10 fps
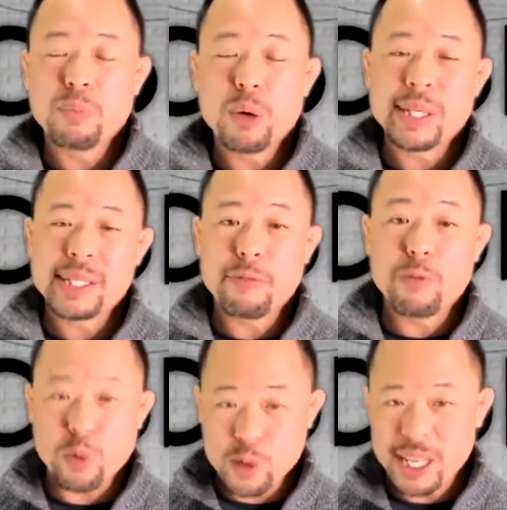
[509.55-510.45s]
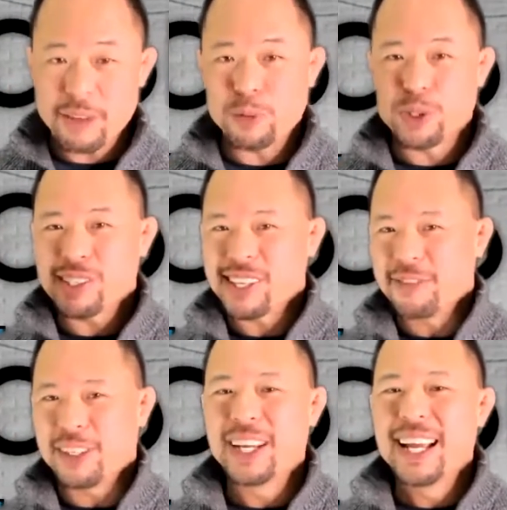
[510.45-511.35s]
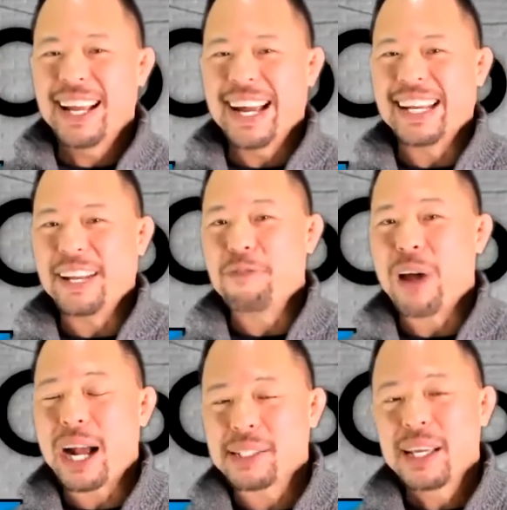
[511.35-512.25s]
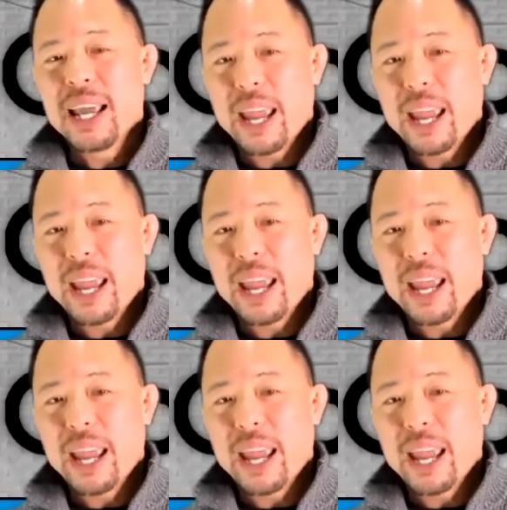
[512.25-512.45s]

Boeing 747, which is kind of a neat fact.